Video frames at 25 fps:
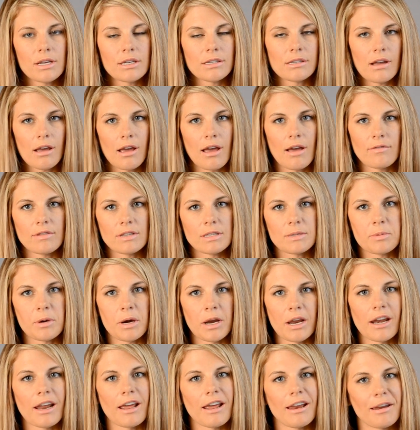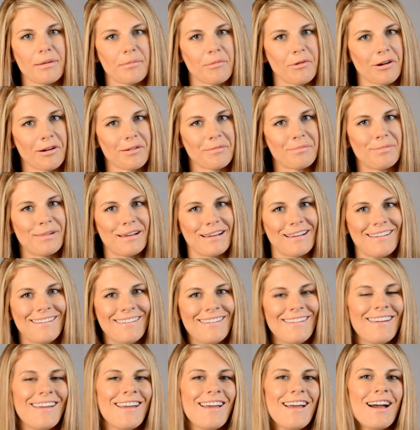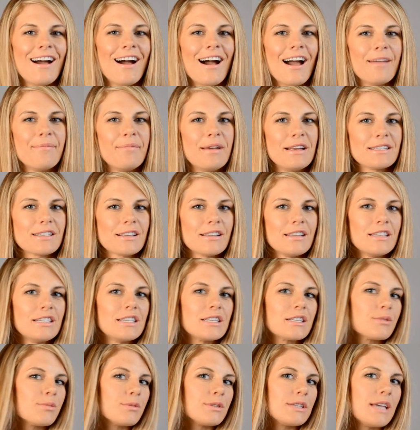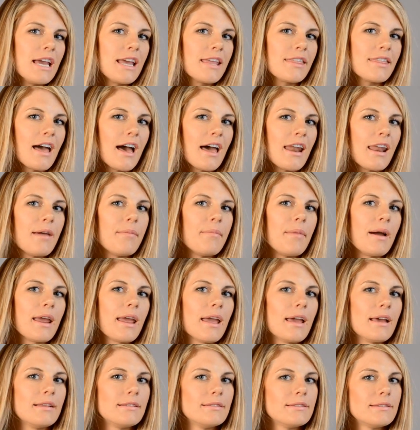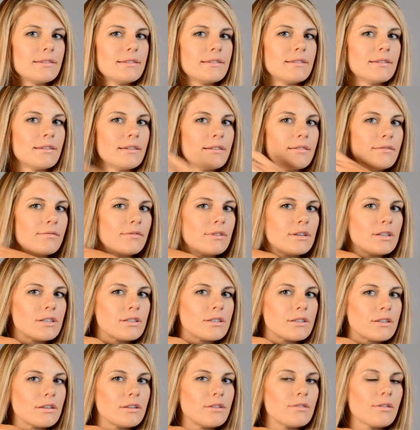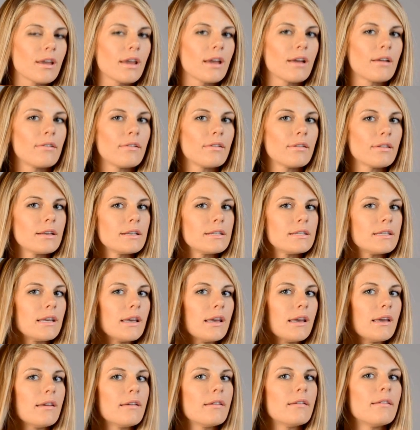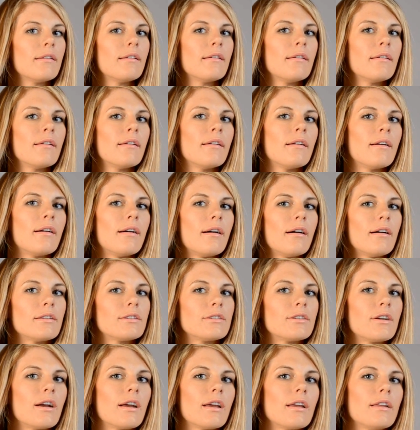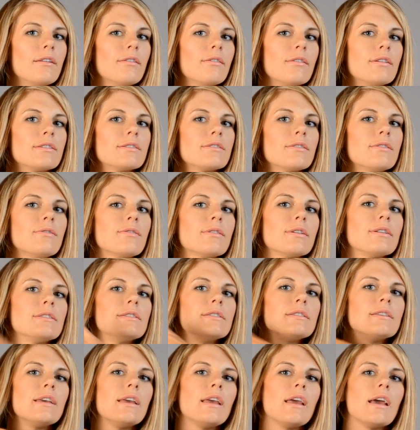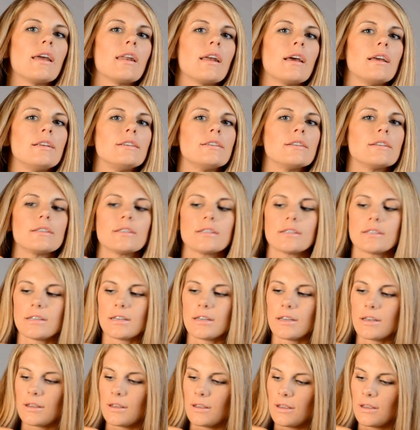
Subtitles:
does not have a spring in it anymore, but I basically just will take that at my ends, which you can't really see. I'll try and do this so you can see, and I just